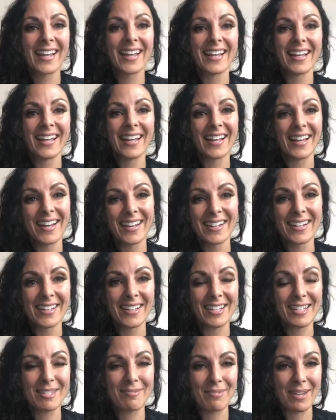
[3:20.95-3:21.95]
And I'll
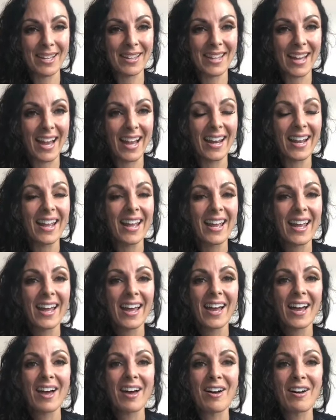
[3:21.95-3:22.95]
explain that
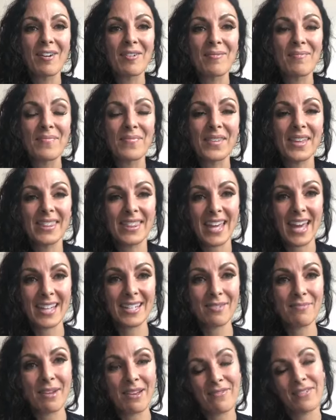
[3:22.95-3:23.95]
at the
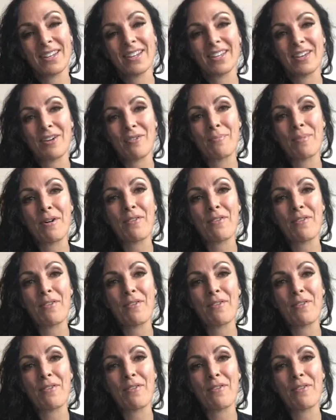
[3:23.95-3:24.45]
end of my video.